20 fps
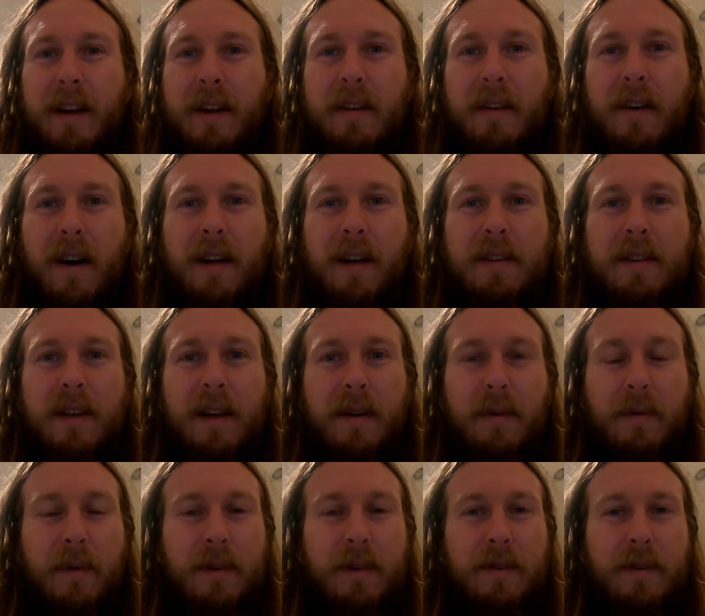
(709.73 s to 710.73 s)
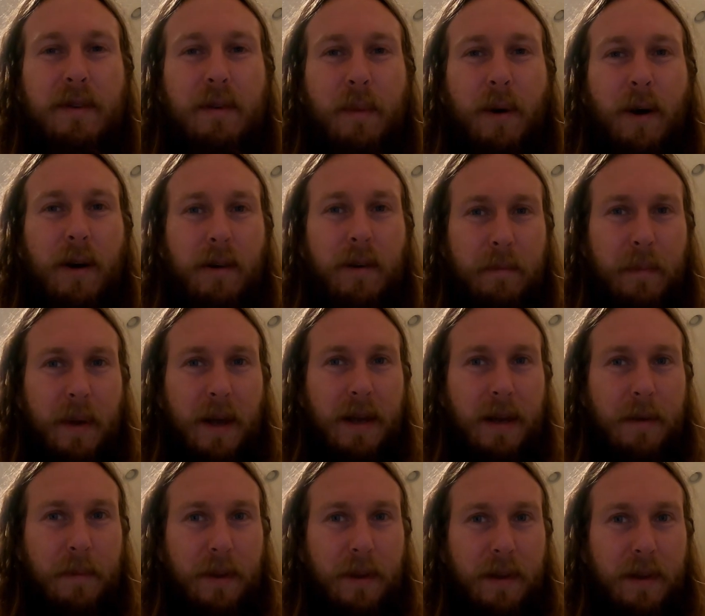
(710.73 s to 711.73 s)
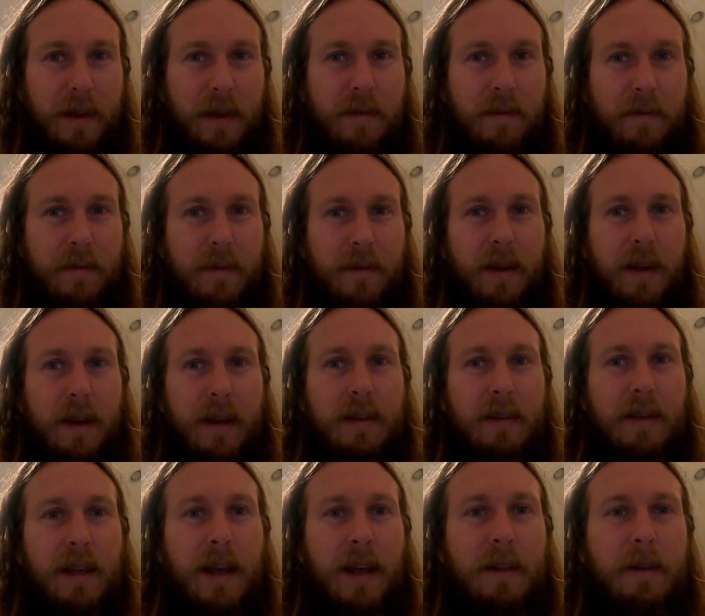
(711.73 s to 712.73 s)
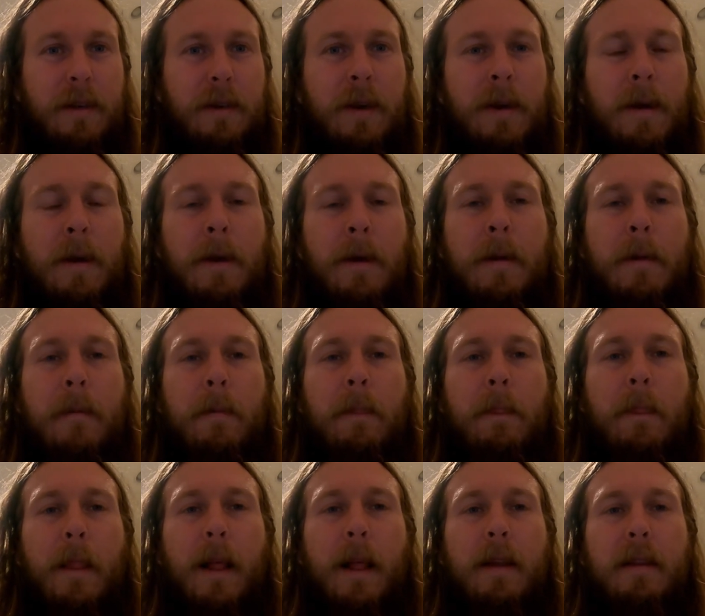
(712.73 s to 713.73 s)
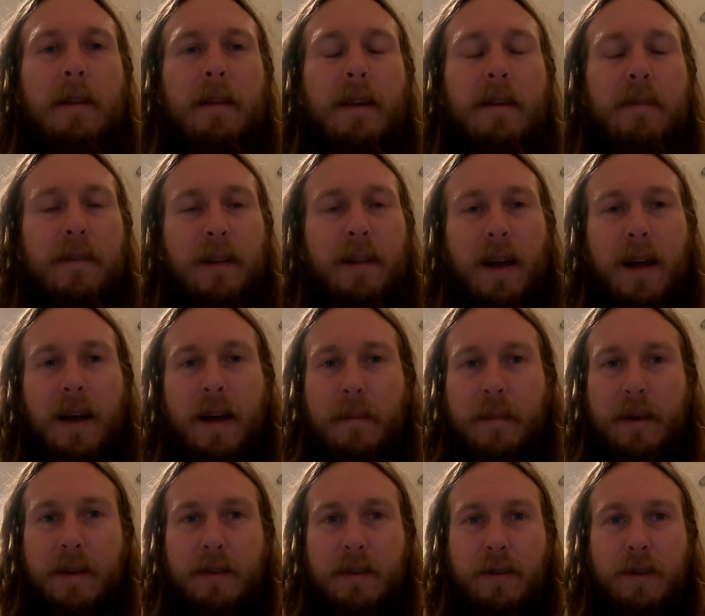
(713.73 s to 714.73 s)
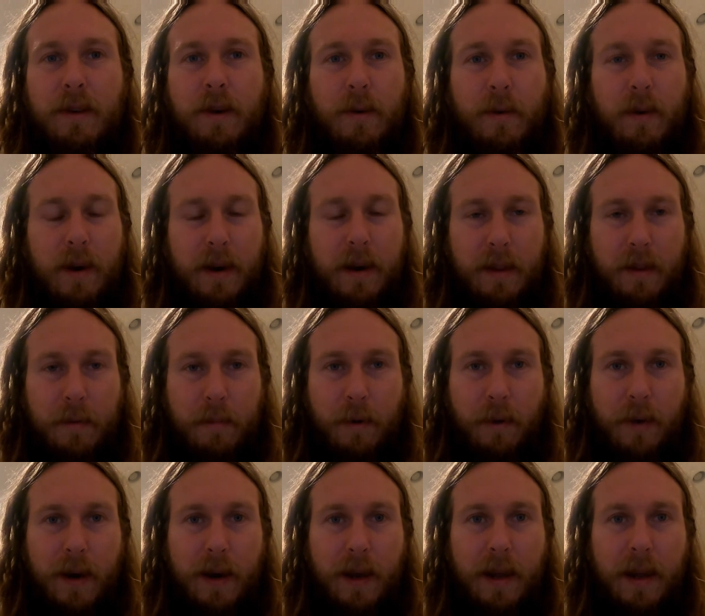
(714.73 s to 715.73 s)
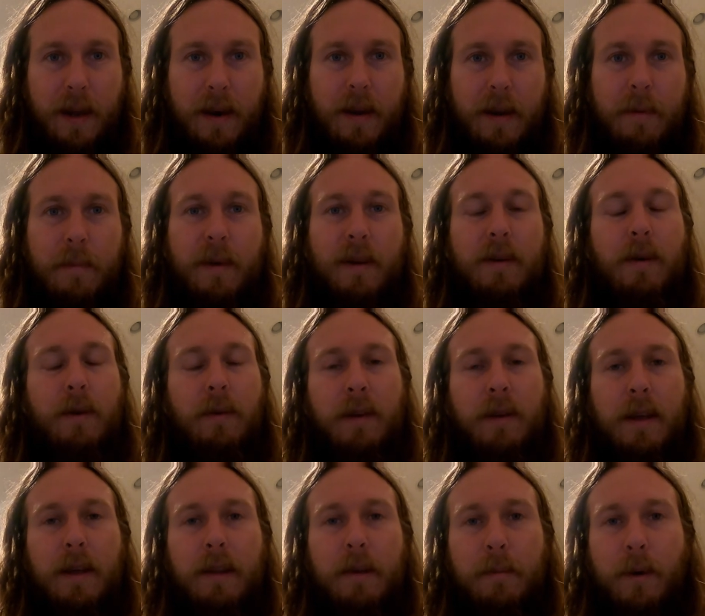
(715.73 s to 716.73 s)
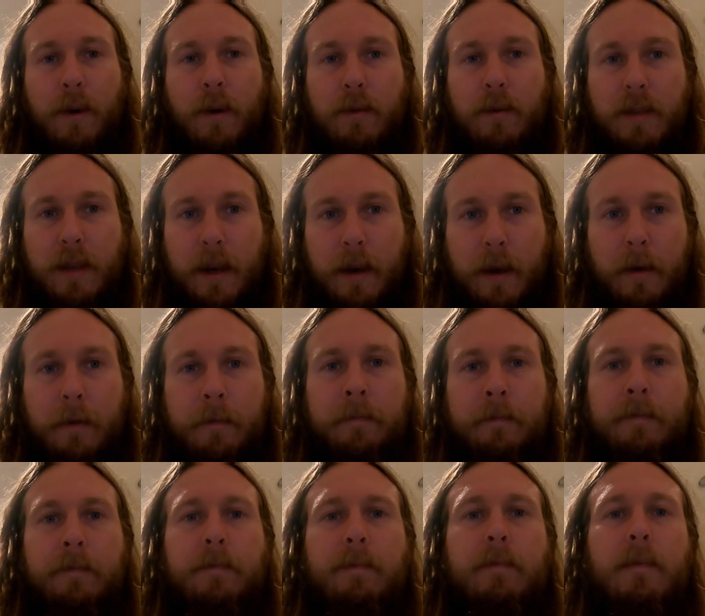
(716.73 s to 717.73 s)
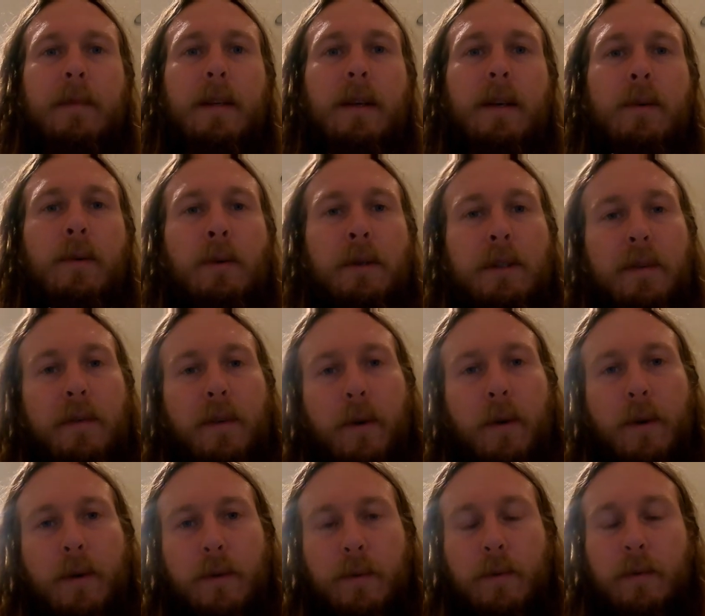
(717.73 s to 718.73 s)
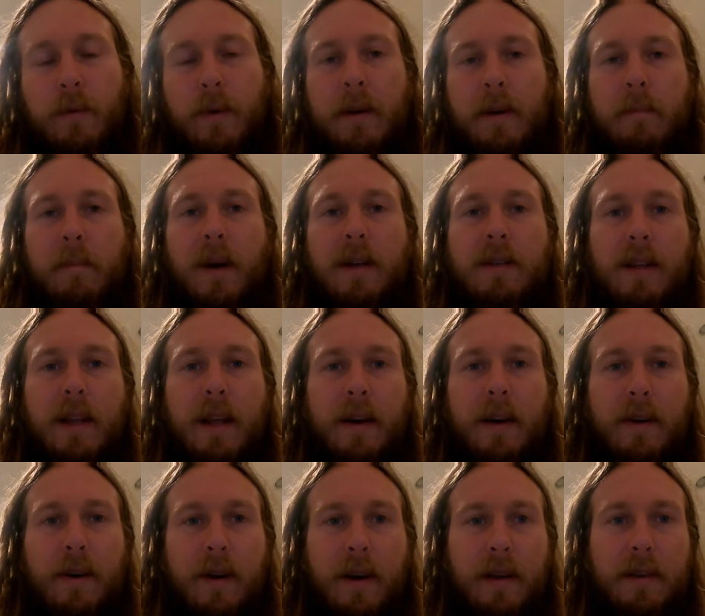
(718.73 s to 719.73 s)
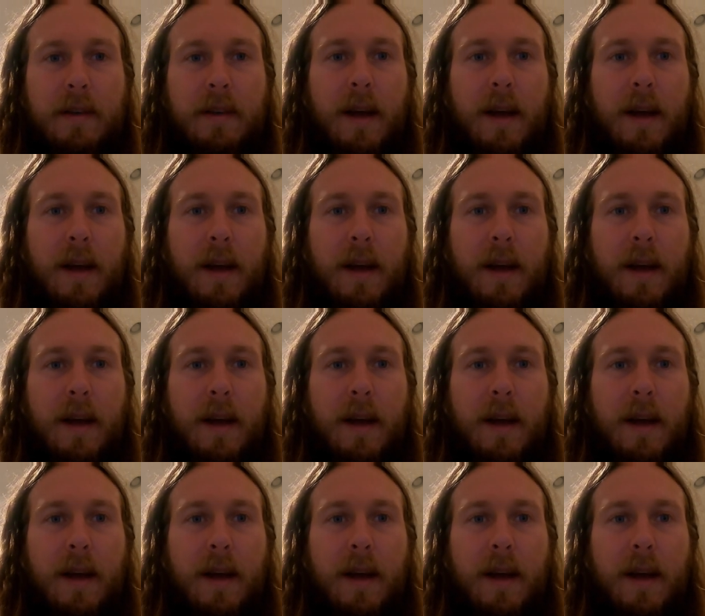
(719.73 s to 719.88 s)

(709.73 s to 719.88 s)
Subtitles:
and not an original part of pagan belief is that Niflheim is nowhere in the Poetic Edda, but only in the Prose Edda, which of course was written much later on in